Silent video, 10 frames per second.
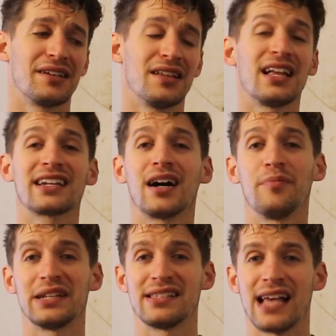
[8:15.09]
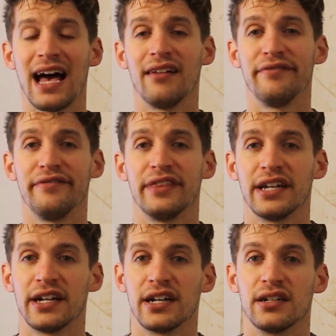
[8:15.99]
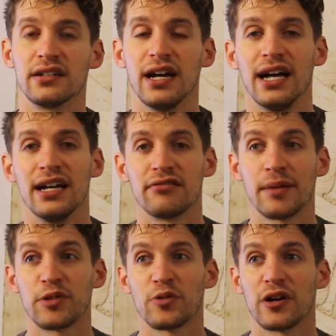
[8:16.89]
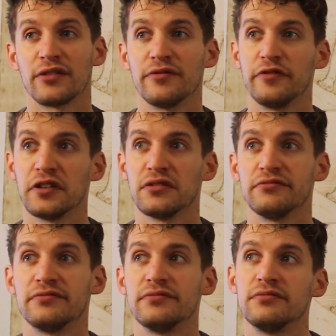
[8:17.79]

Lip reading: A lot of companies have their repertoire filled